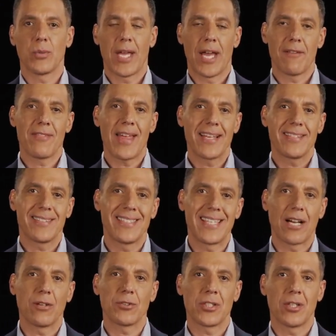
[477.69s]
We have that
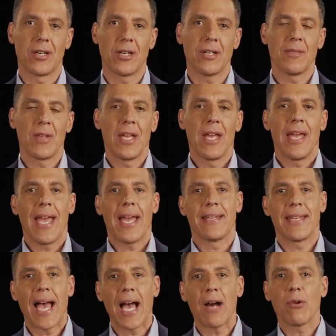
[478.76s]
delta,
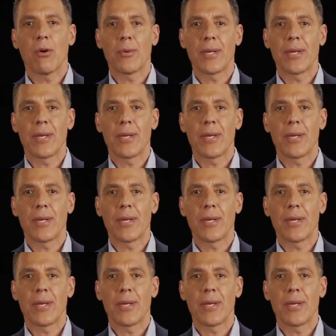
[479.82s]
and now what